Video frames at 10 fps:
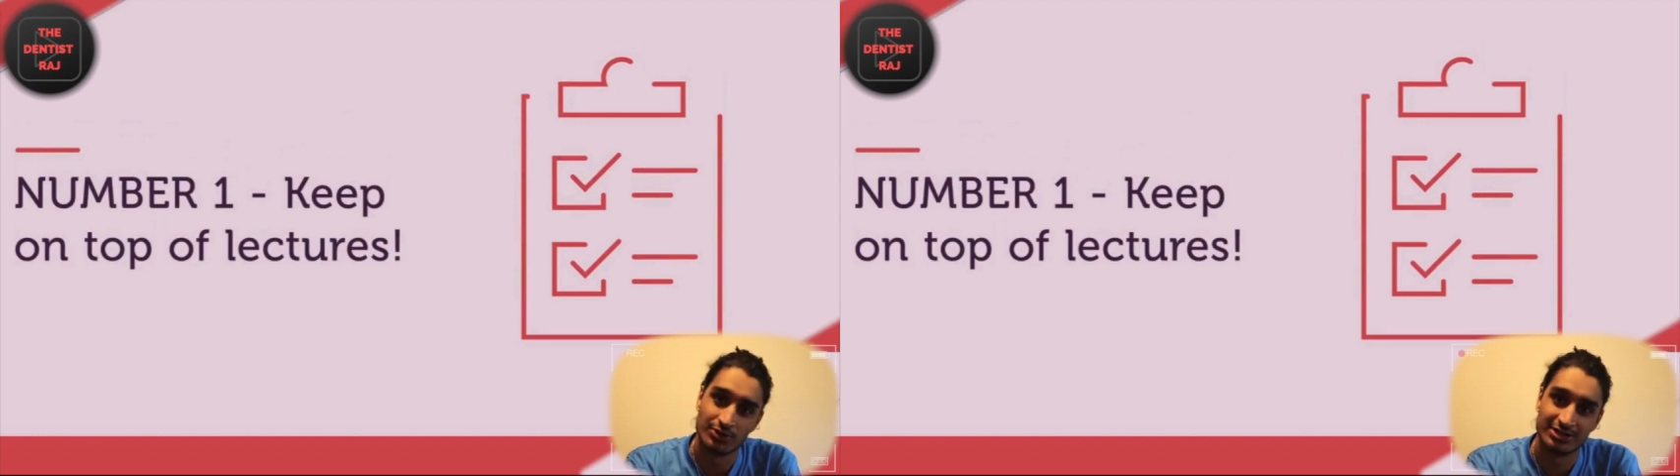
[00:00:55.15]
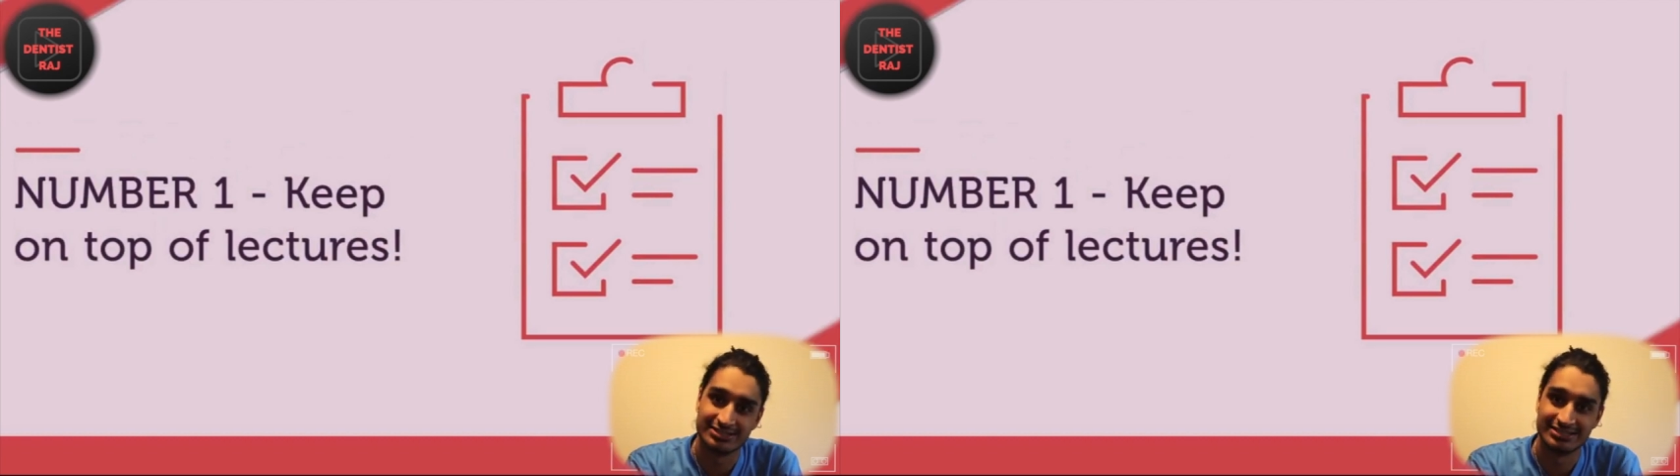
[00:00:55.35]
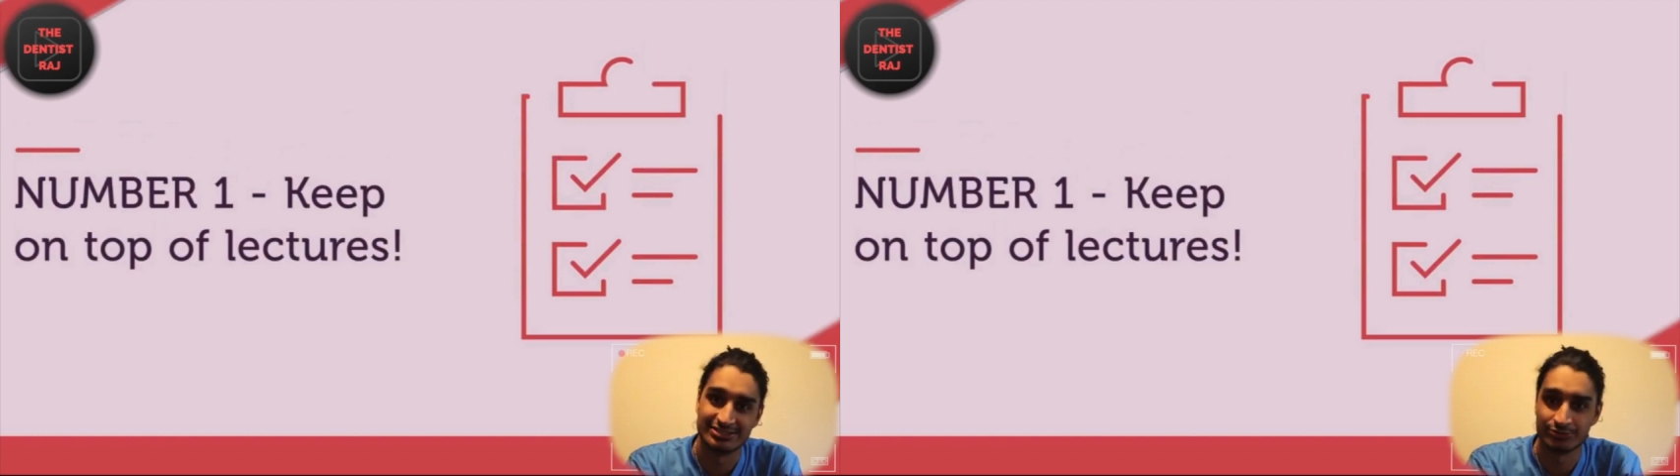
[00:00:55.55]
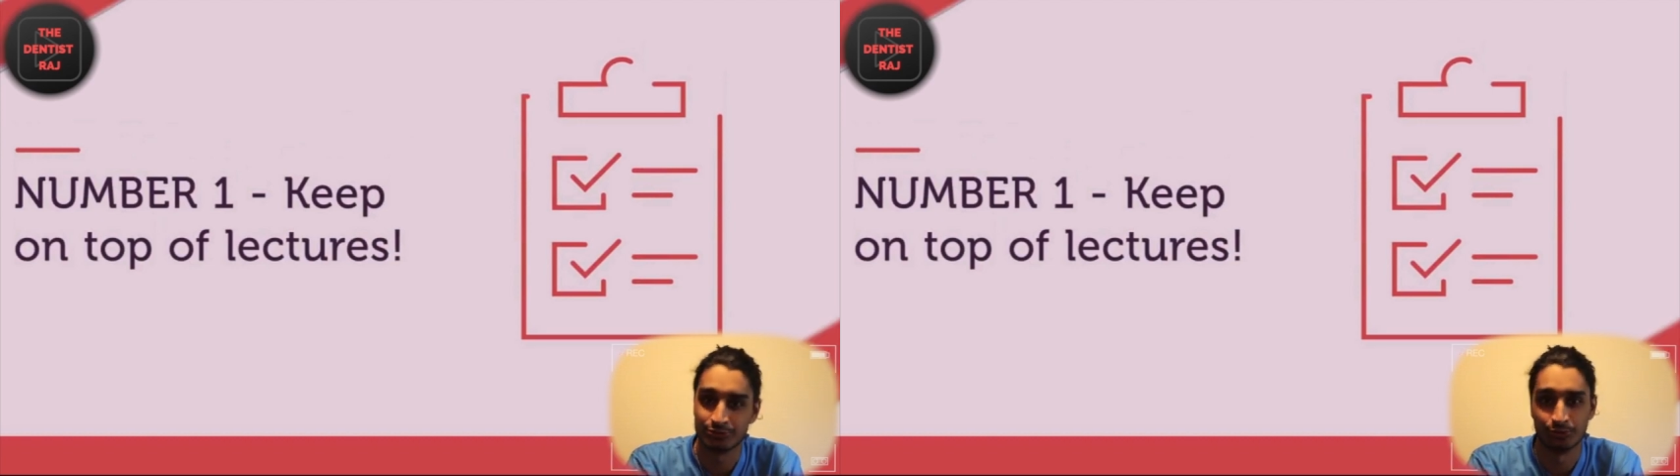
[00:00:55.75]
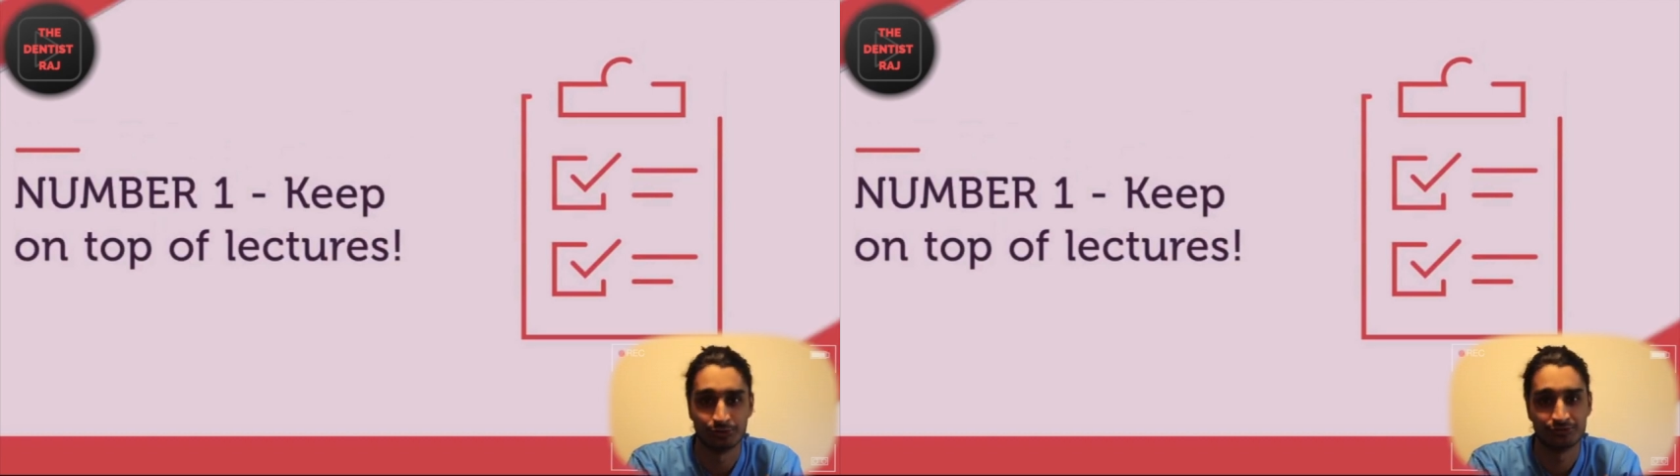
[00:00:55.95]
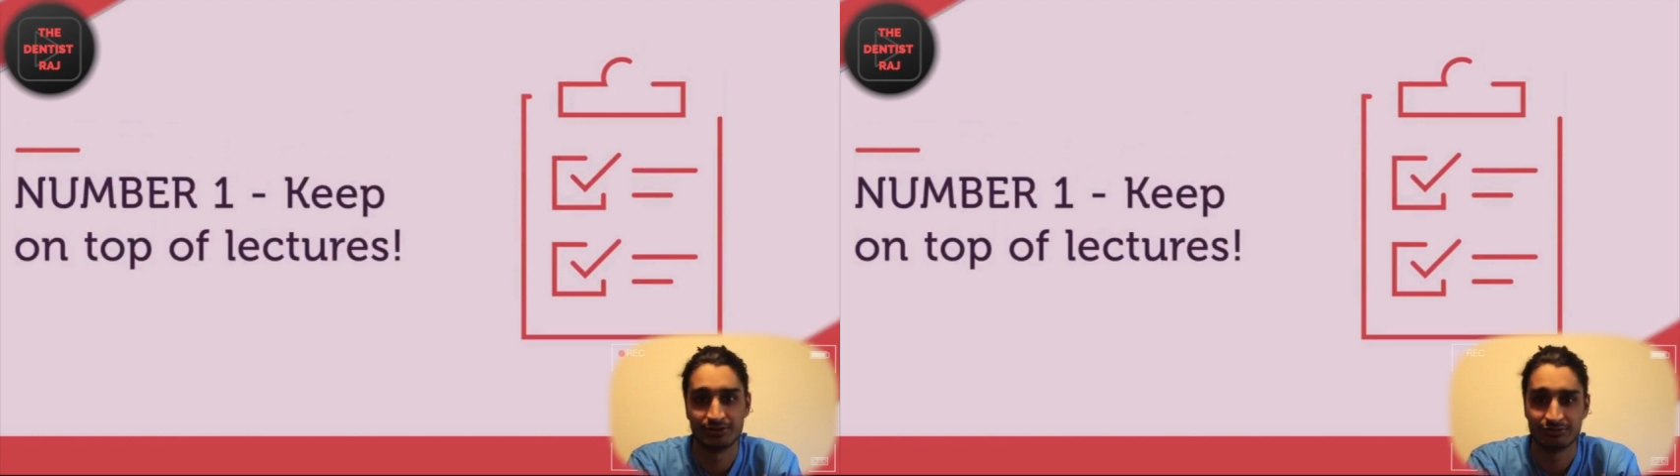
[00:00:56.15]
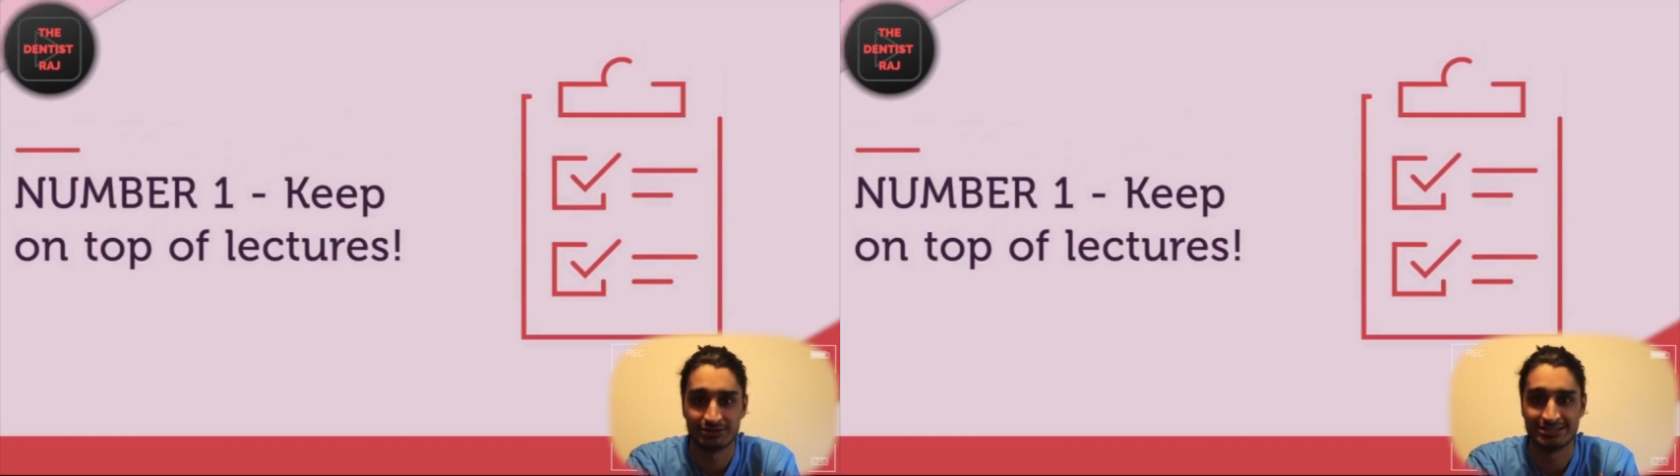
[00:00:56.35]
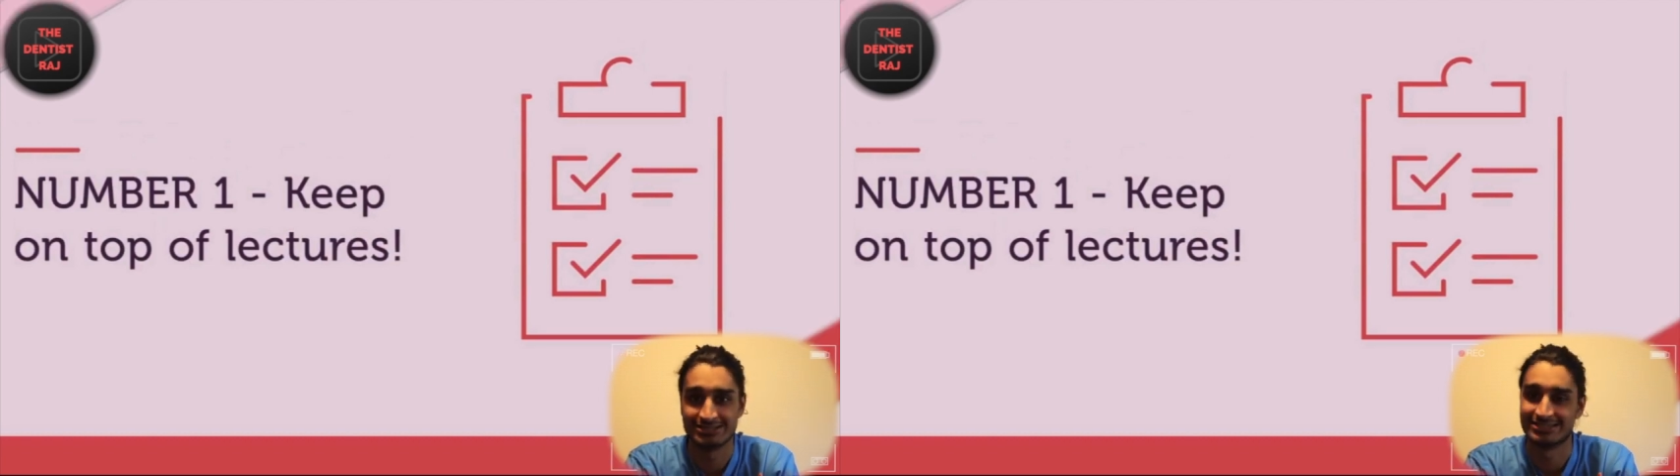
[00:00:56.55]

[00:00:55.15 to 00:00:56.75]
easy to fall 50,